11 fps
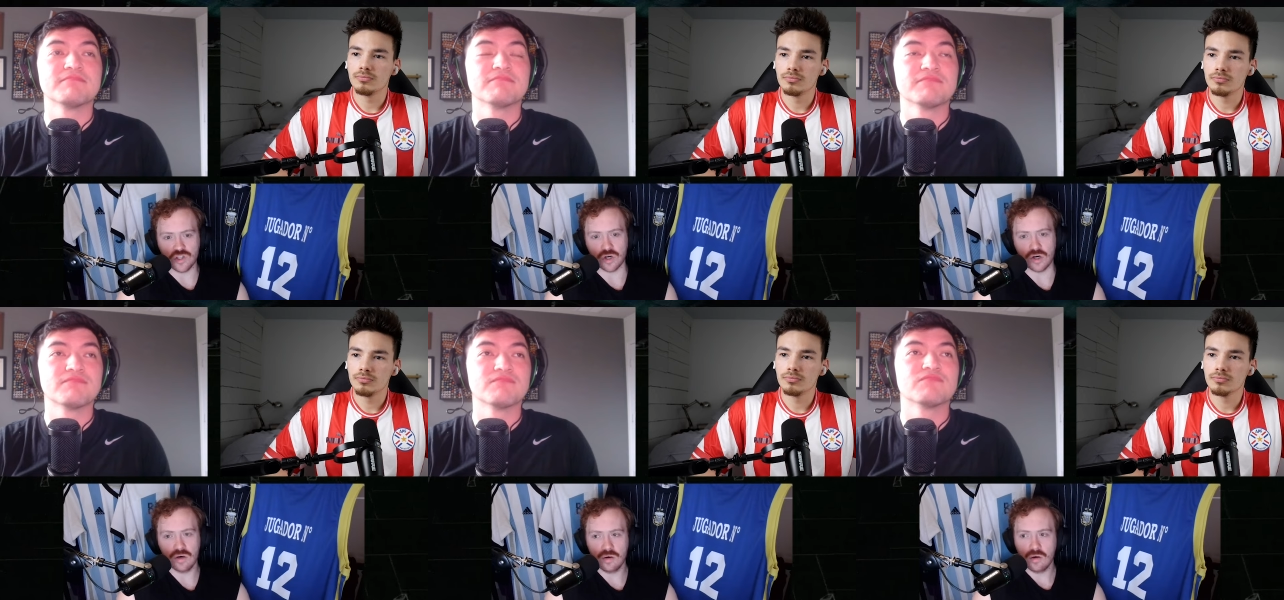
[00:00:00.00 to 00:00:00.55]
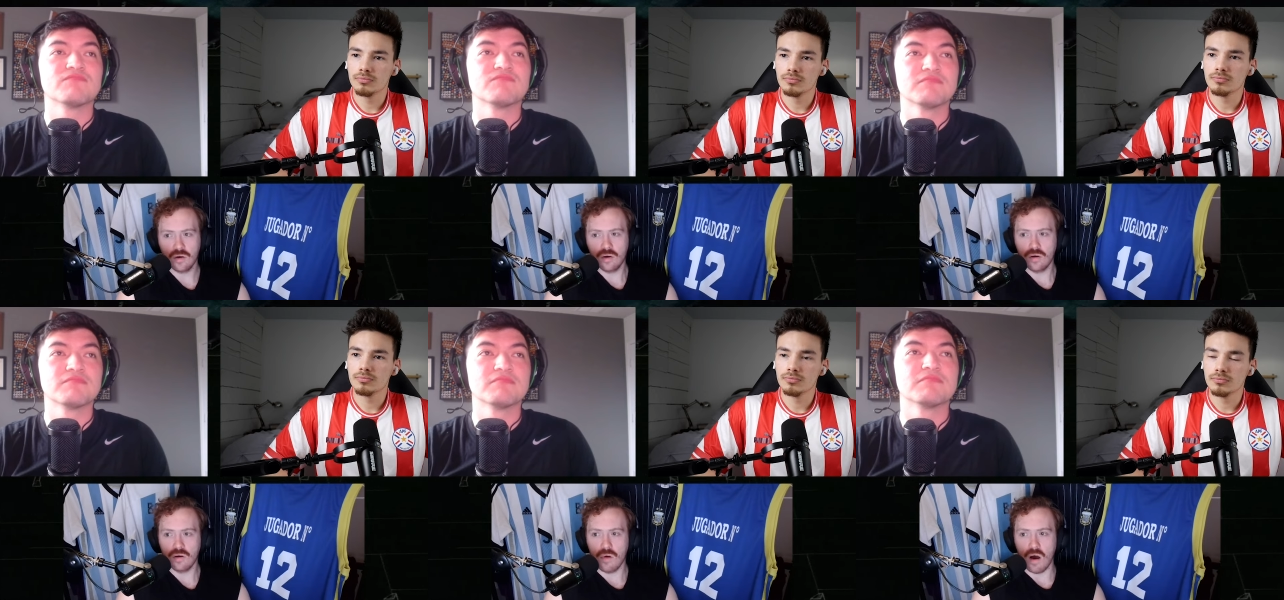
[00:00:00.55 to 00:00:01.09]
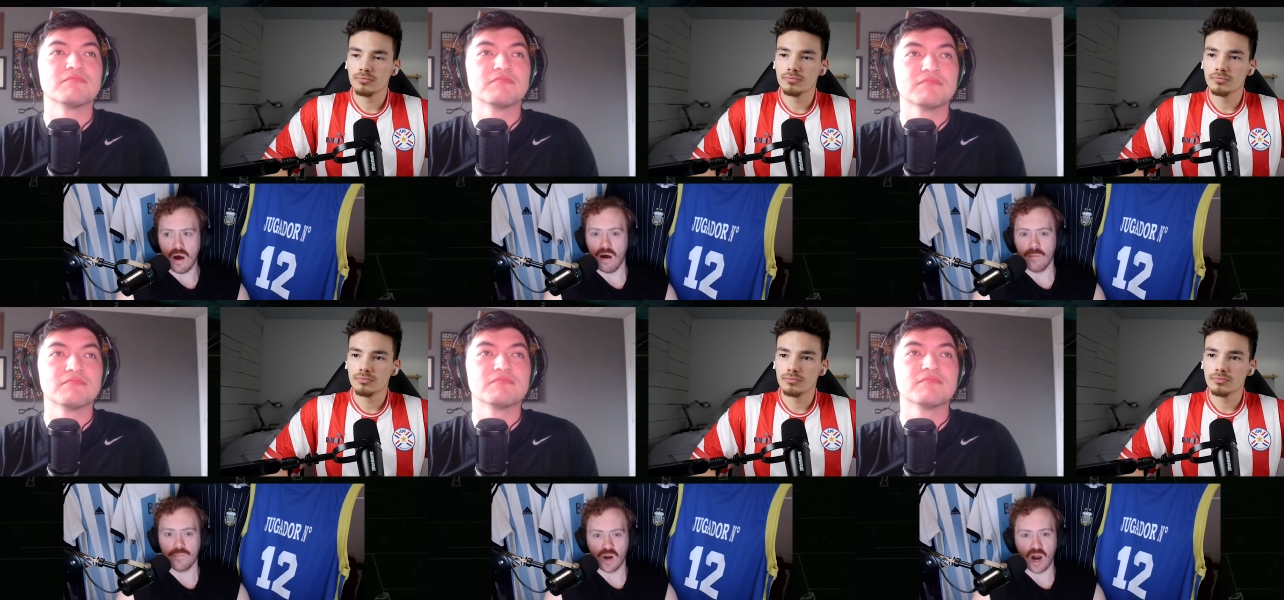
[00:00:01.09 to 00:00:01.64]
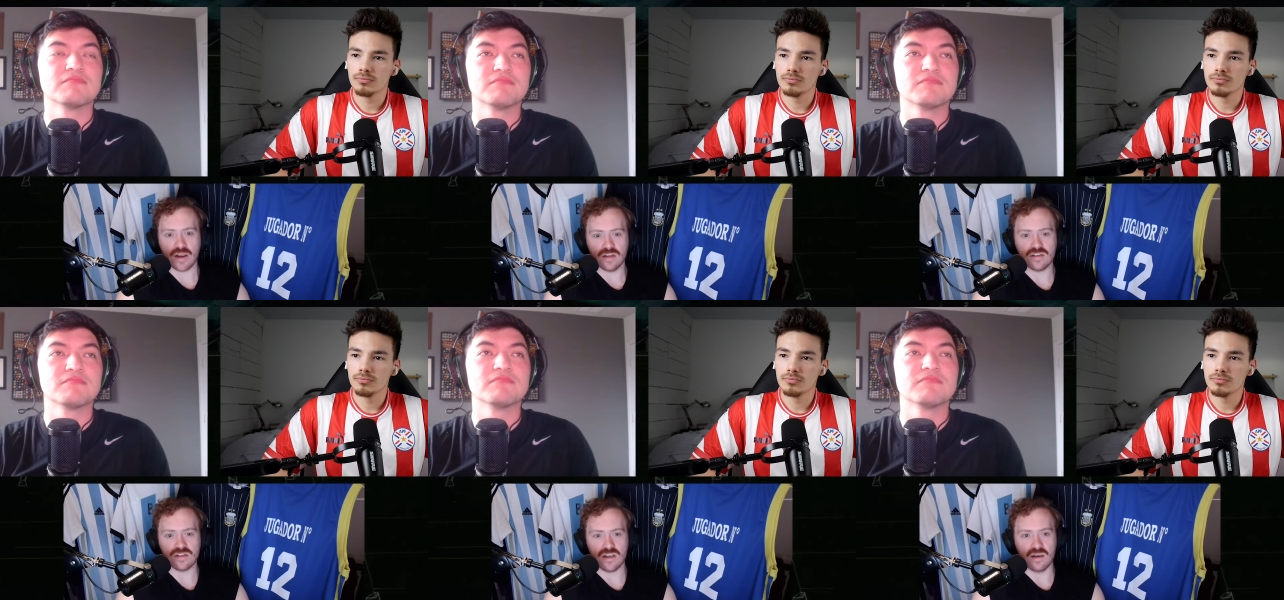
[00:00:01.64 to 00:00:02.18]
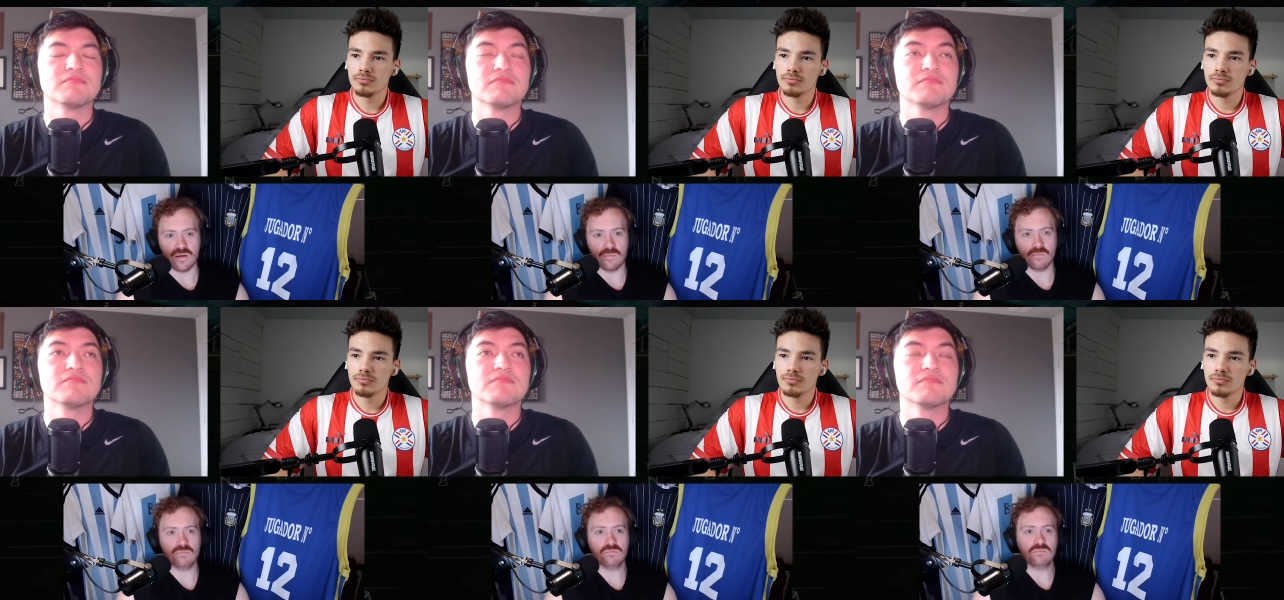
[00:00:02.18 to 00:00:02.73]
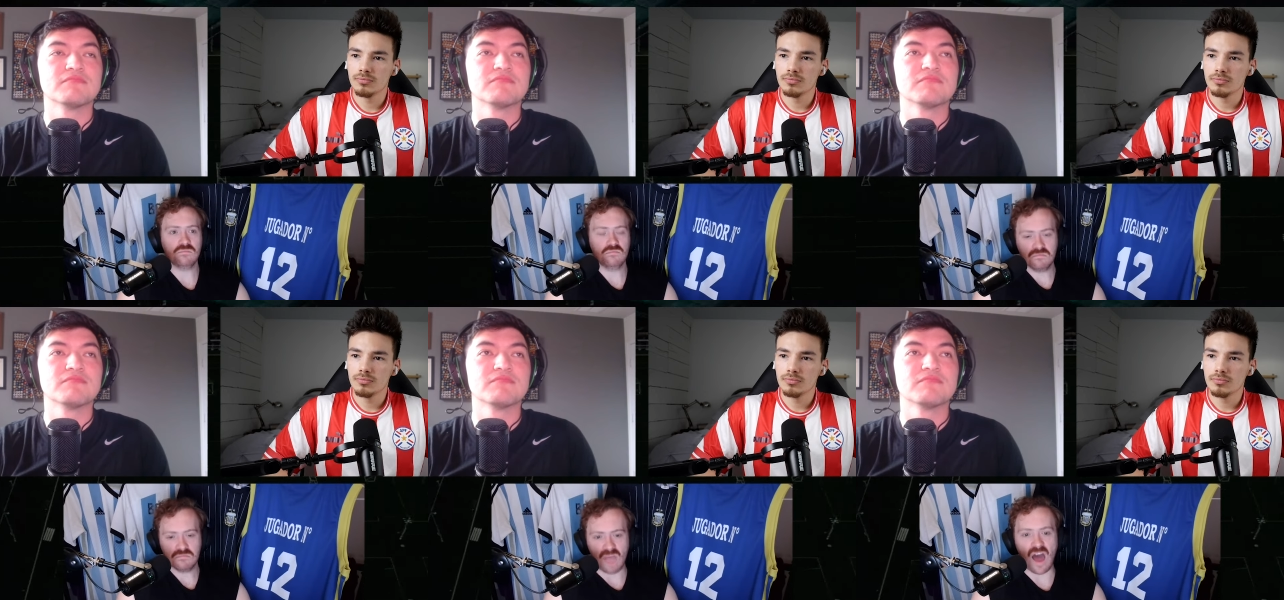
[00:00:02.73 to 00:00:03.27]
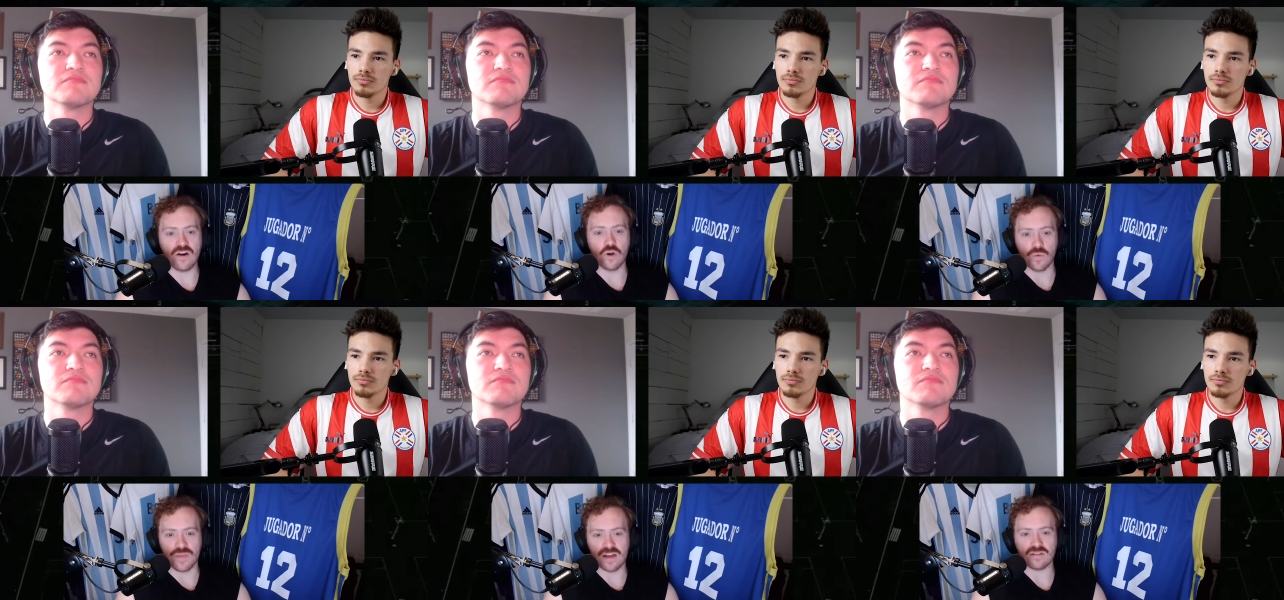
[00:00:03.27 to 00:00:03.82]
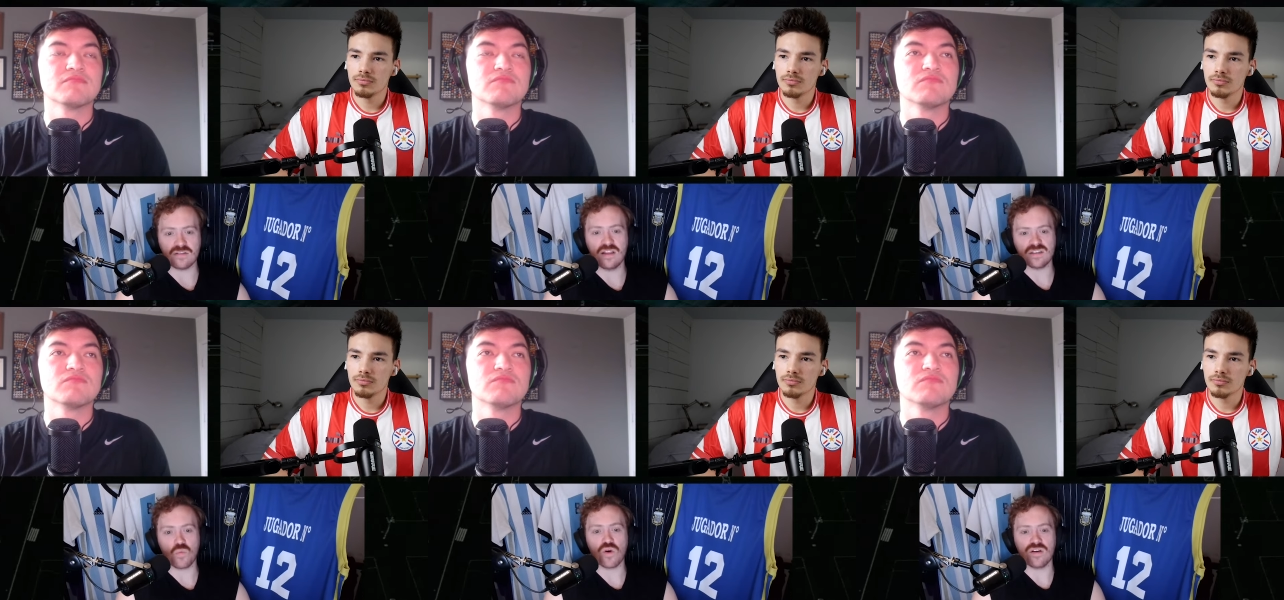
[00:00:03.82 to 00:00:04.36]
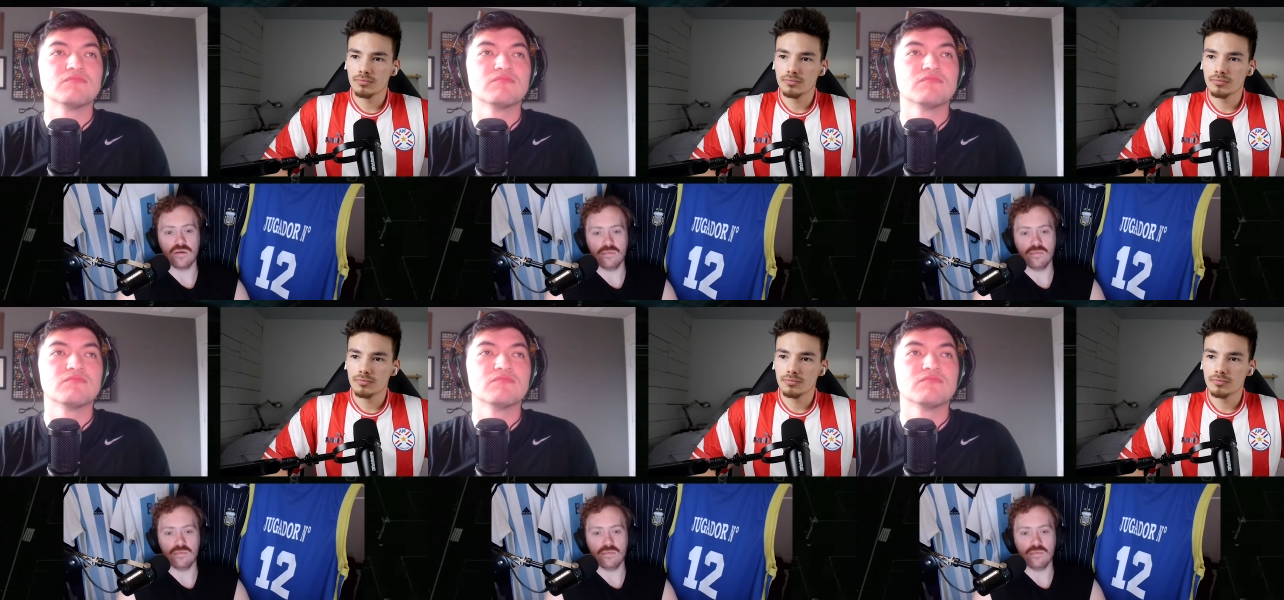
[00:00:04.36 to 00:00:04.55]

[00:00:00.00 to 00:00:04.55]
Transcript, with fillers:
Speaker 1: sure. Um, but I could see him. I don't know. That's that's more